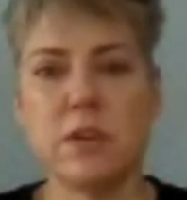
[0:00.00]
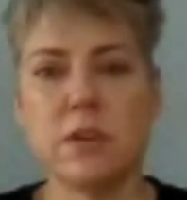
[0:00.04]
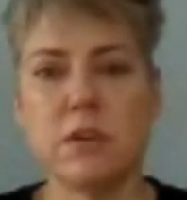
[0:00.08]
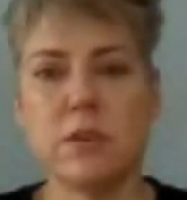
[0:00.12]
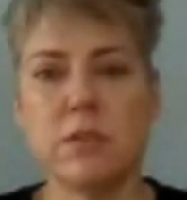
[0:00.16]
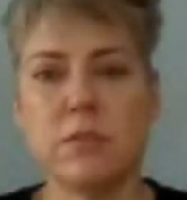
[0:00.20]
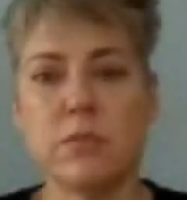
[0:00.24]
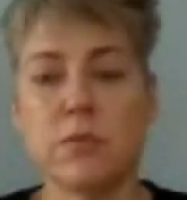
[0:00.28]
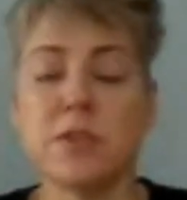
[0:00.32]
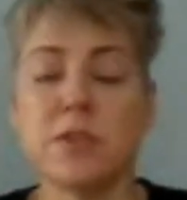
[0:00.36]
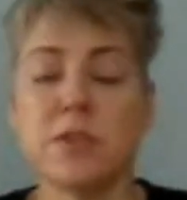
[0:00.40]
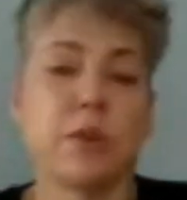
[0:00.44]

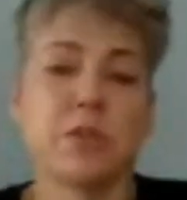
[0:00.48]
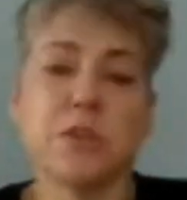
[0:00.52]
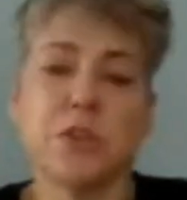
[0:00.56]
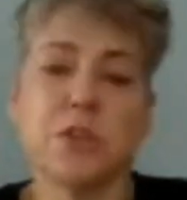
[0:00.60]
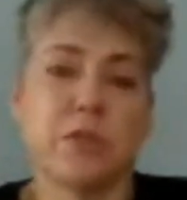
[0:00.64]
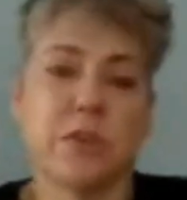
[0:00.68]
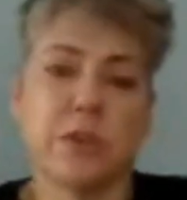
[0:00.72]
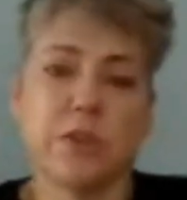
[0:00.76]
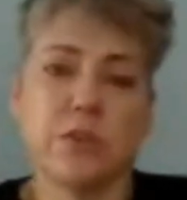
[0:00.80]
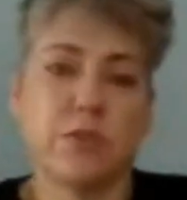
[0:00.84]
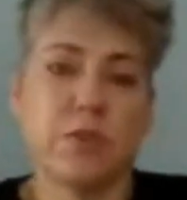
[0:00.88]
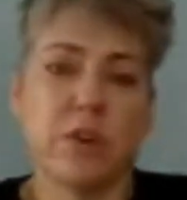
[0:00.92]
their
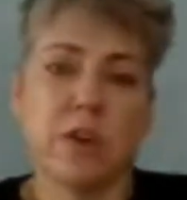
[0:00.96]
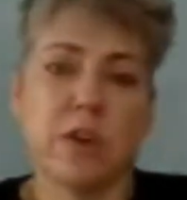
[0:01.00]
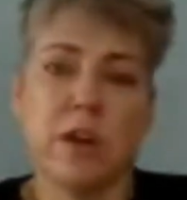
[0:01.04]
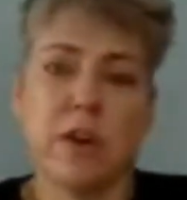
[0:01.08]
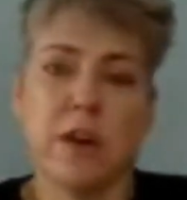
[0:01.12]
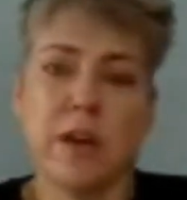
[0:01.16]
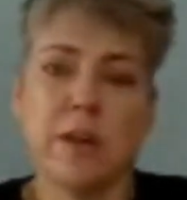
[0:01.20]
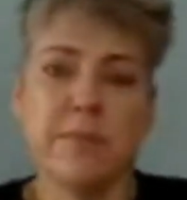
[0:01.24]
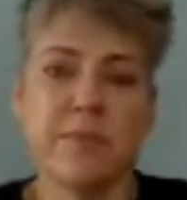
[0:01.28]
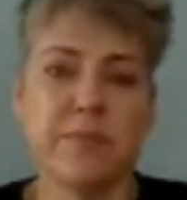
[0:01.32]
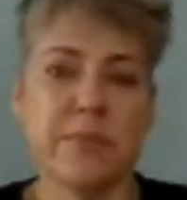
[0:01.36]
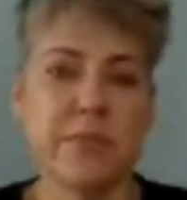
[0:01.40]
results are
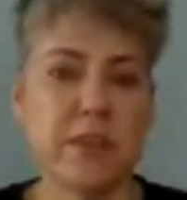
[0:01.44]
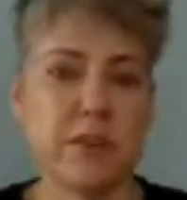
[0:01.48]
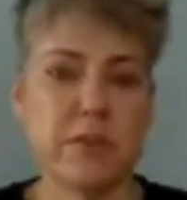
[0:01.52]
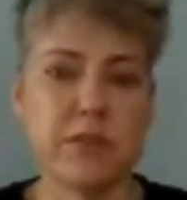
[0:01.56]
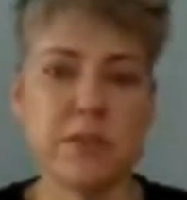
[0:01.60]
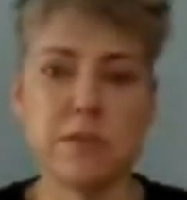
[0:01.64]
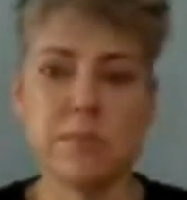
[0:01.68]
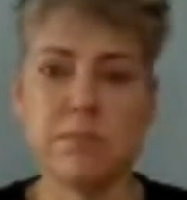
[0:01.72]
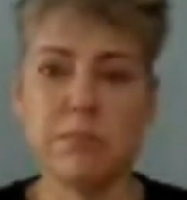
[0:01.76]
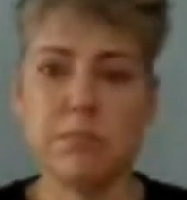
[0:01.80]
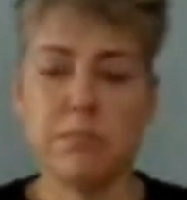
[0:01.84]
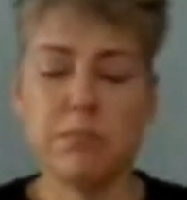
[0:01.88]
extraordinary
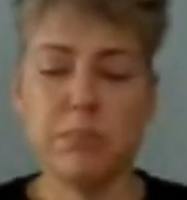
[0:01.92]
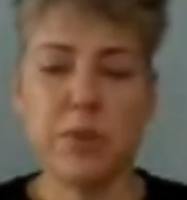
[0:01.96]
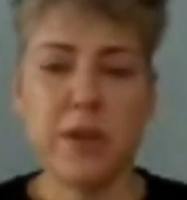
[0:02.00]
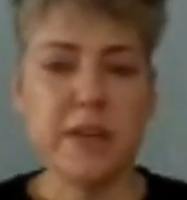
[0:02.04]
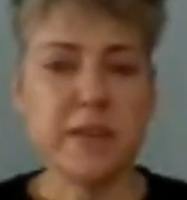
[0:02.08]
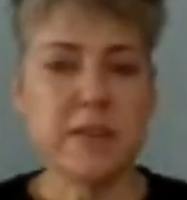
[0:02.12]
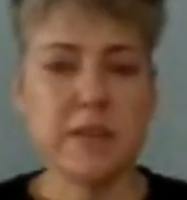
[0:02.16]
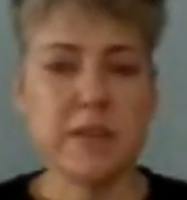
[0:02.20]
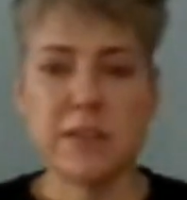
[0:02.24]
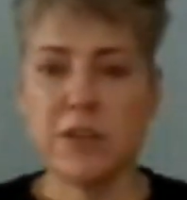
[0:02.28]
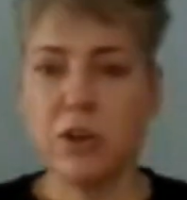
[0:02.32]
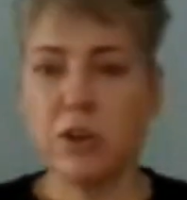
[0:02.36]
there's
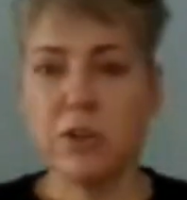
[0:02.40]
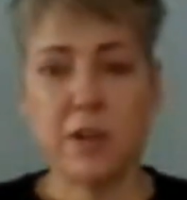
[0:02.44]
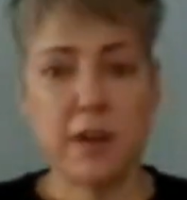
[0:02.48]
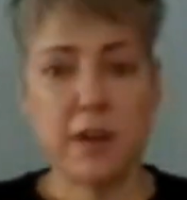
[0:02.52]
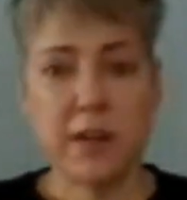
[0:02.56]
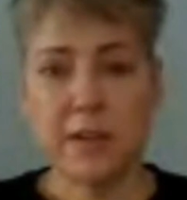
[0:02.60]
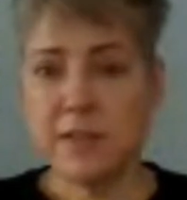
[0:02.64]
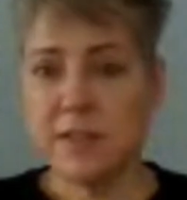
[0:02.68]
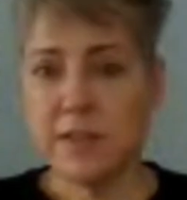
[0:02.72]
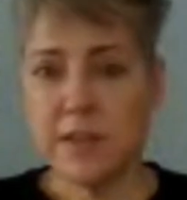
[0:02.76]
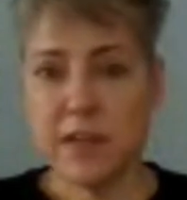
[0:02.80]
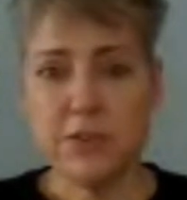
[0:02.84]
places here in
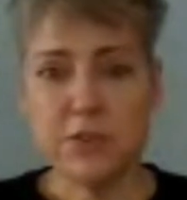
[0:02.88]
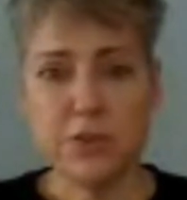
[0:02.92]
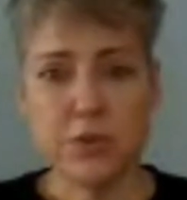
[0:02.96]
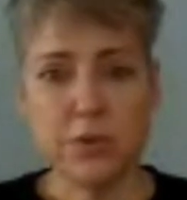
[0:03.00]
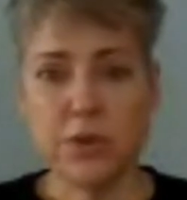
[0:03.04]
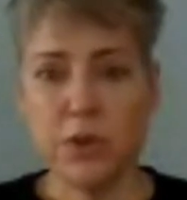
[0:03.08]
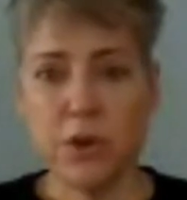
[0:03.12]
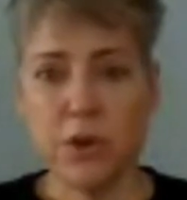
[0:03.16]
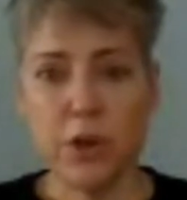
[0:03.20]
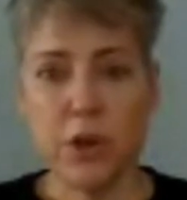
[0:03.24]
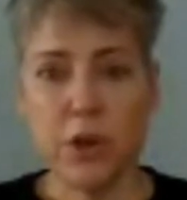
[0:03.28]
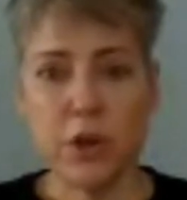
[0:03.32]
the united
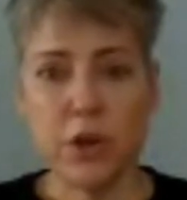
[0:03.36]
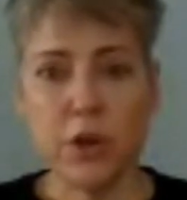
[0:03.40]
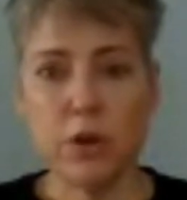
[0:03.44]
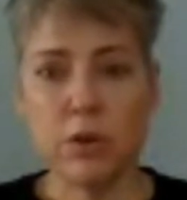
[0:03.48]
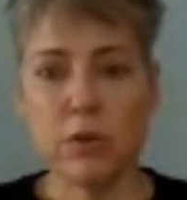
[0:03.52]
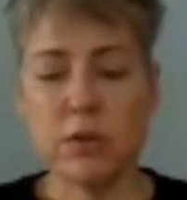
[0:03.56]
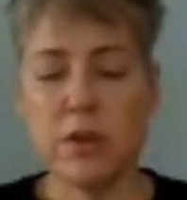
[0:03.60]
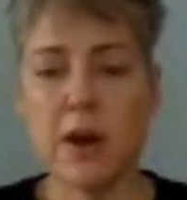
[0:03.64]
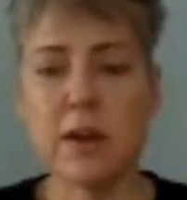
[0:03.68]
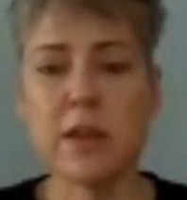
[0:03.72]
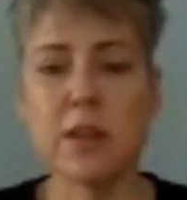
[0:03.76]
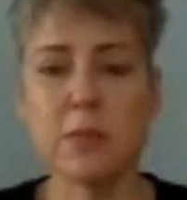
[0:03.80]
states you can
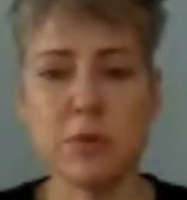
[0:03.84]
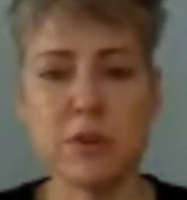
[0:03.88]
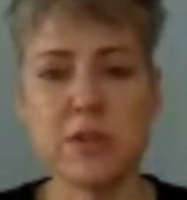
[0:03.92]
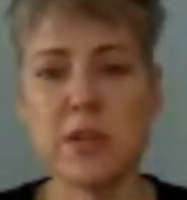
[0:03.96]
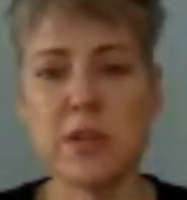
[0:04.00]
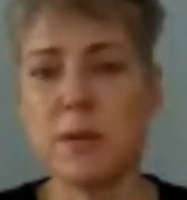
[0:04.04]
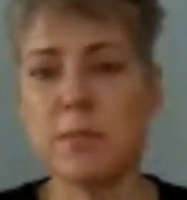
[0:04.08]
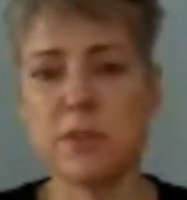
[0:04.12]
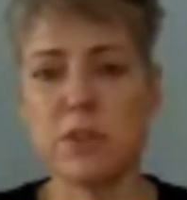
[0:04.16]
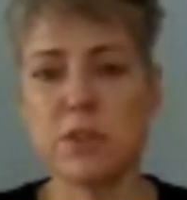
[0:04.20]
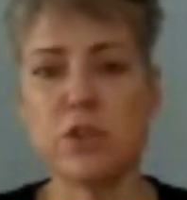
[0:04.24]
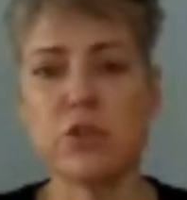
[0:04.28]
go a lot of them
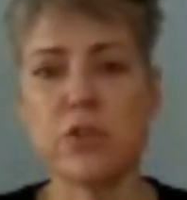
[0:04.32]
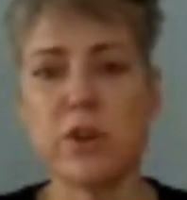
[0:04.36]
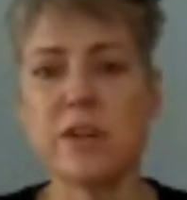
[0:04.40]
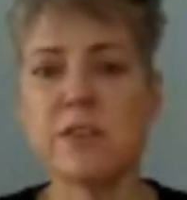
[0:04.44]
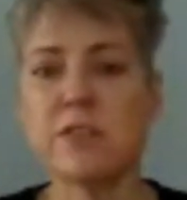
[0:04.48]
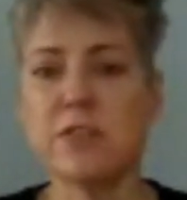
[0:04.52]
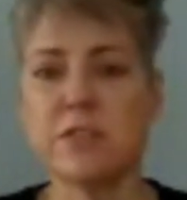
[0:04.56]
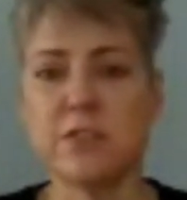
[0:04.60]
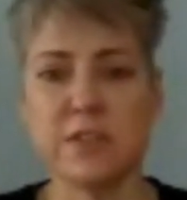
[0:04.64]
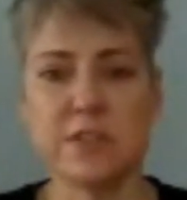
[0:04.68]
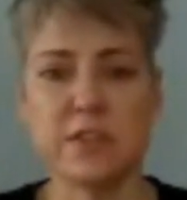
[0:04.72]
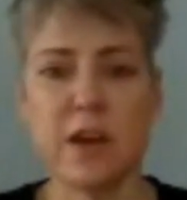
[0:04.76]
are
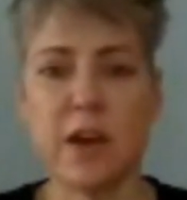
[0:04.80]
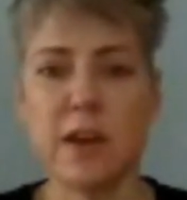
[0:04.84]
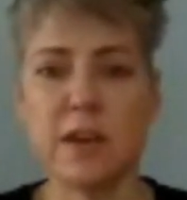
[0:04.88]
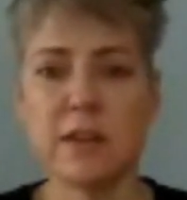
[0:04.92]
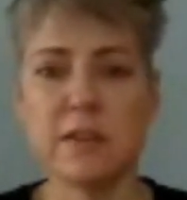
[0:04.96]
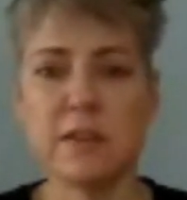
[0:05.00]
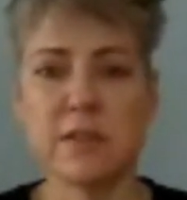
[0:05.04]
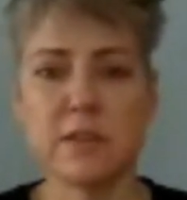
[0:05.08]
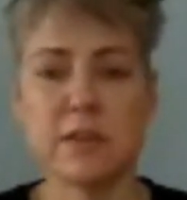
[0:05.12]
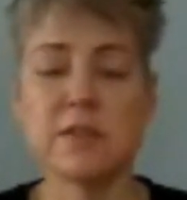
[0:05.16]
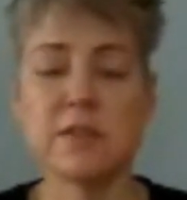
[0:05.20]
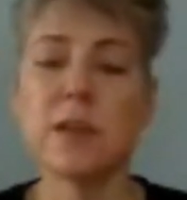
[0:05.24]
demonstration
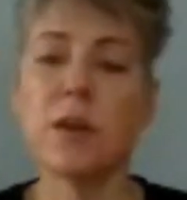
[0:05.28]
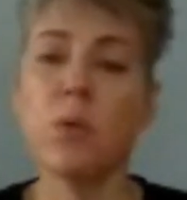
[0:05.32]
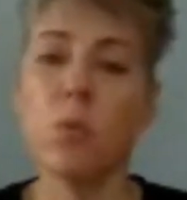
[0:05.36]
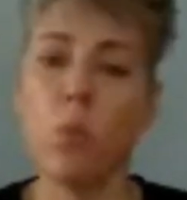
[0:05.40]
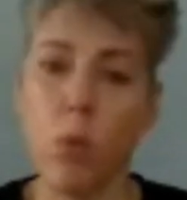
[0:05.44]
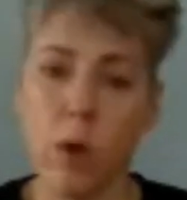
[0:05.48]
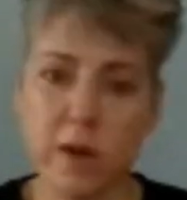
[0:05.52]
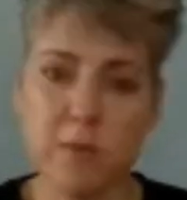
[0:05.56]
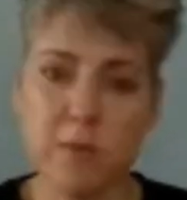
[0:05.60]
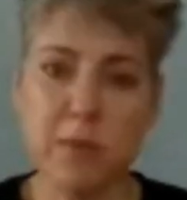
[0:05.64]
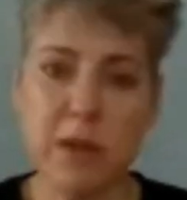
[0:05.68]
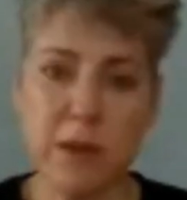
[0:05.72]
sites because
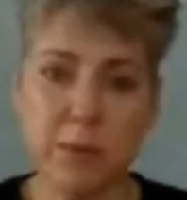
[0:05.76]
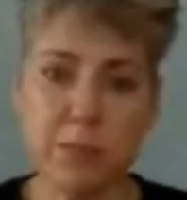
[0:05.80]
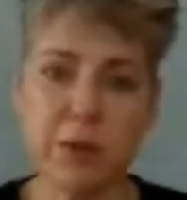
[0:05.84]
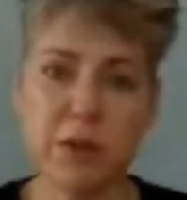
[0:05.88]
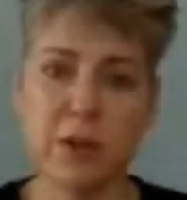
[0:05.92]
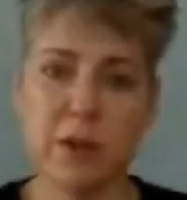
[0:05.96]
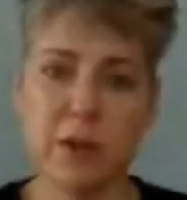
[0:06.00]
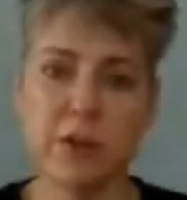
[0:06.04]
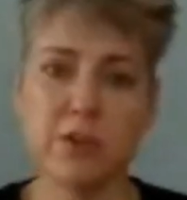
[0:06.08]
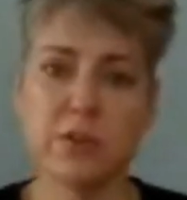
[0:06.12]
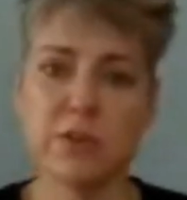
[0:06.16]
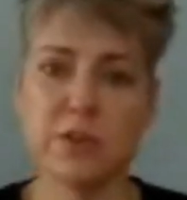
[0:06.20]
they want
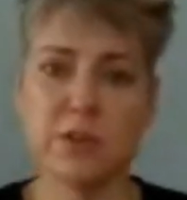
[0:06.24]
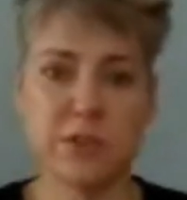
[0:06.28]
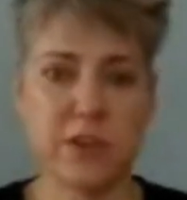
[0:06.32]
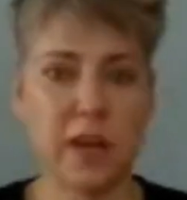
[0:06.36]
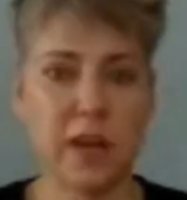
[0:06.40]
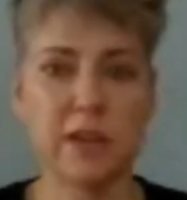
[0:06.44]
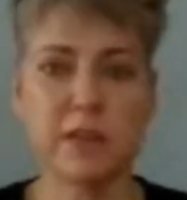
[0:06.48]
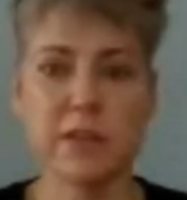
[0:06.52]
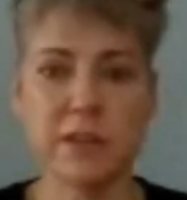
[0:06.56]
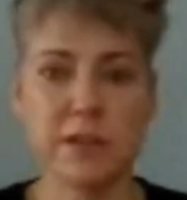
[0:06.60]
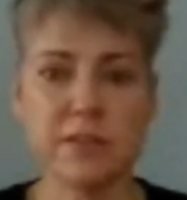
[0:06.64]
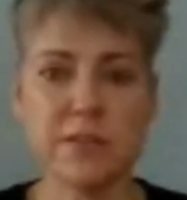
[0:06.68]
people to
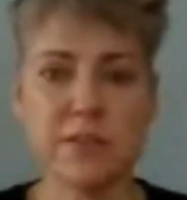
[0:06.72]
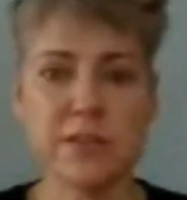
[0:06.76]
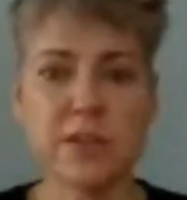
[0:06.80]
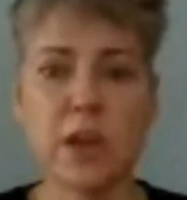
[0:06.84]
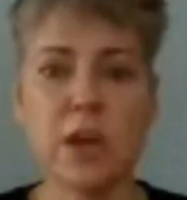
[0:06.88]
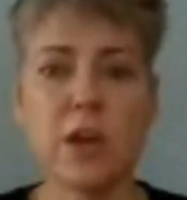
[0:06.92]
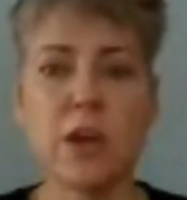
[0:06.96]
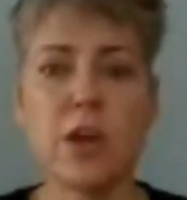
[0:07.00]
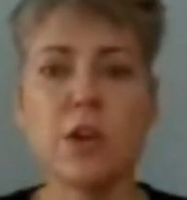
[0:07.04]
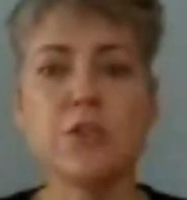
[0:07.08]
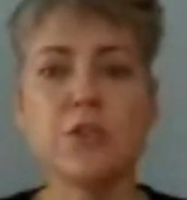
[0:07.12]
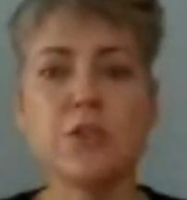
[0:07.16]
understand
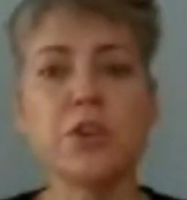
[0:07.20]
this